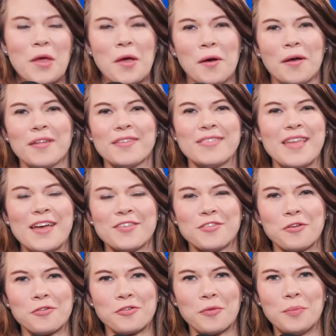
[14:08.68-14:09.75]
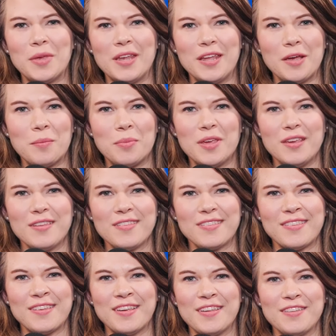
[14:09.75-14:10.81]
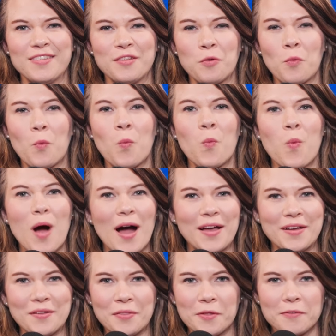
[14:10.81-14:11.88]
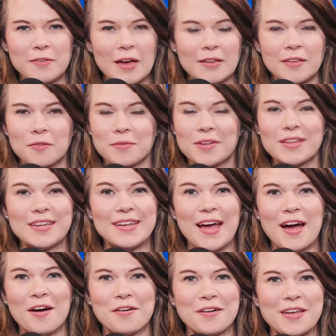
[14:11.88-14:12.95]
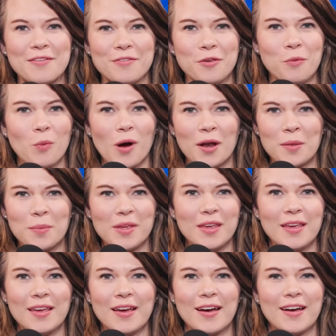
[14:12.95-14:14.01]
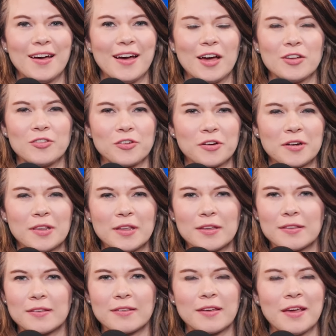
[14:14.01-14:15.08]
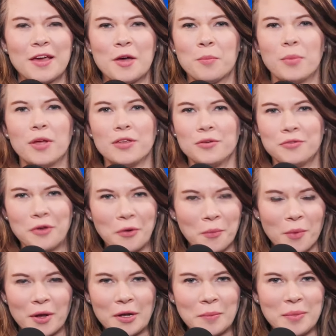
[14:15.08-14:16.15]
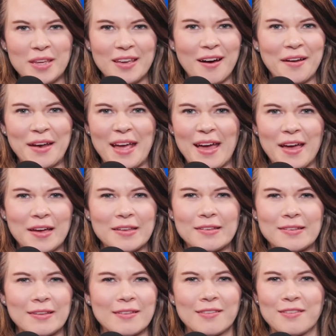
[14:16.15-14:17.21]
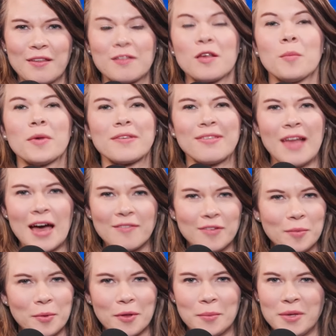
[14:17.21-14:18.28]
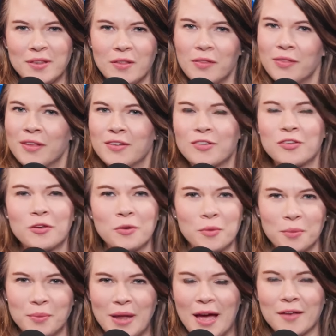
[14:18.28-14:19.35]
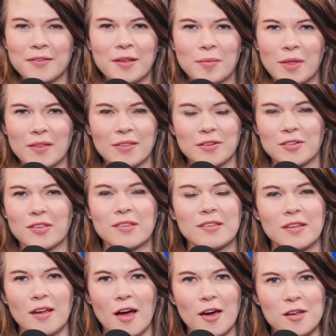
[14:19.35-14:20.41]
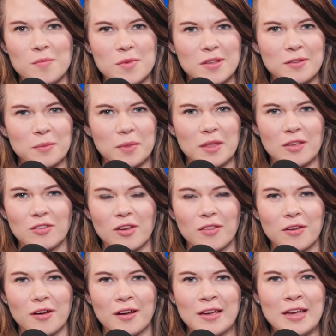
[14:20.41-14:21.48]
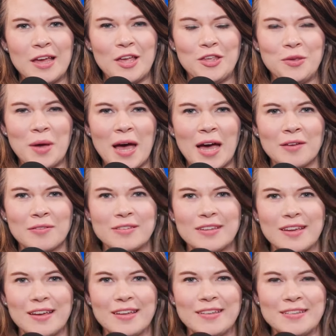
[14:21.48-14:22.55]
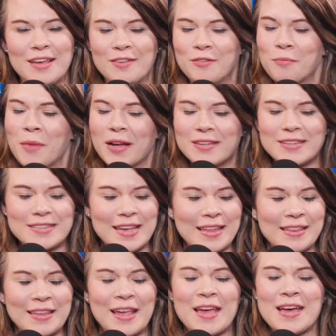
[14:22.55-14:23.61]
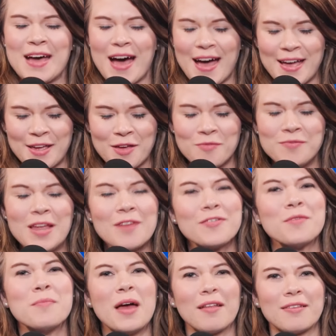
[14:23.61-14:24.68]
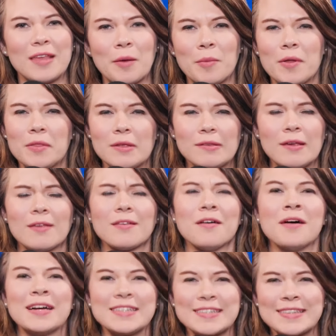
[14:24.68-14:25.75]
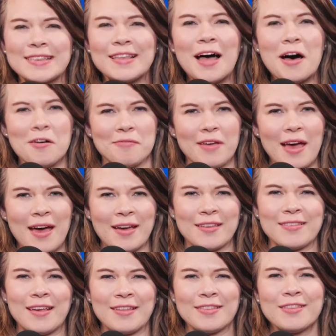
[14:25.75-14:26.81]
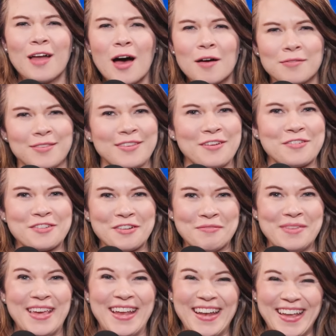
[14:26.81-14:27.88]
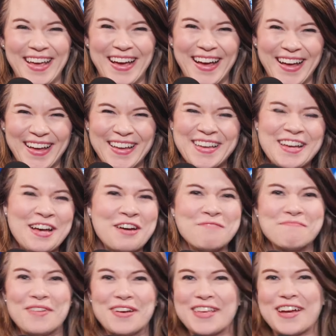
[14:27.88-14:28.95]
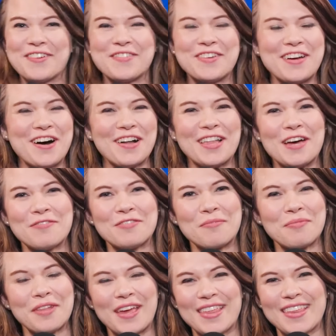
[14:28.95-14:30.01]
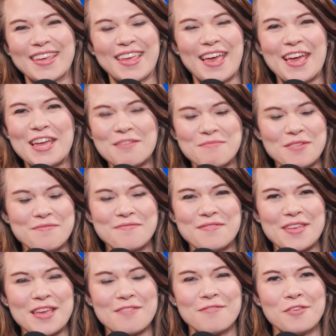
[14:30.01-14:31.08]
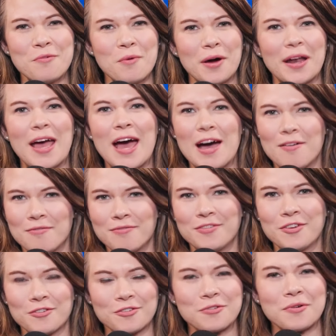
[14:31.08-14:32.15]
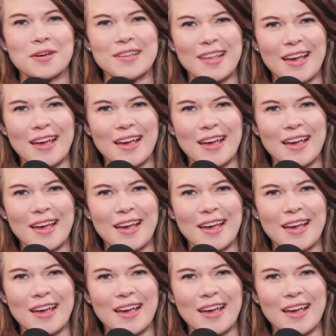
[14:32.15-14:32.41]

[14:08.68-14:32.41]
Well, that social media piece is wild. The fact that really now, if you want to be a journalist but you don't want to be on X, it's almost laughable. I mean, the two now seem like they're just synonymous with each other. You have to, as much as I have never met someone that says, oh, I just love X, I love social media, but yet we all have to play the game if you want to have your stories